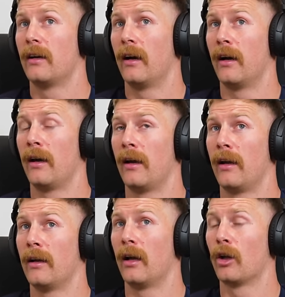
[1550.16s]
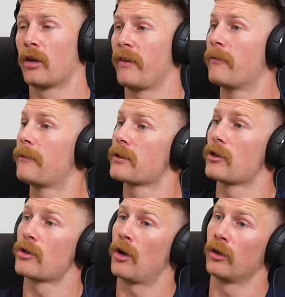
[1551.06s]
Uh, a lot of
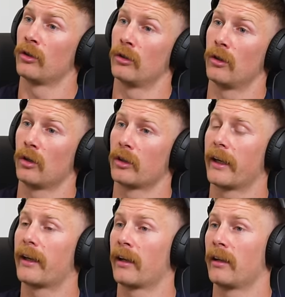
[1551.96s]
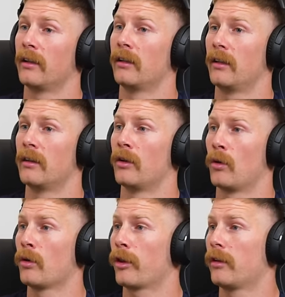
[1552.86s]
emphasis on on kicking in in the
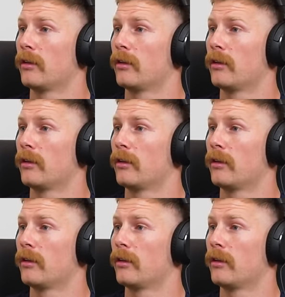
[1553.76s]
north,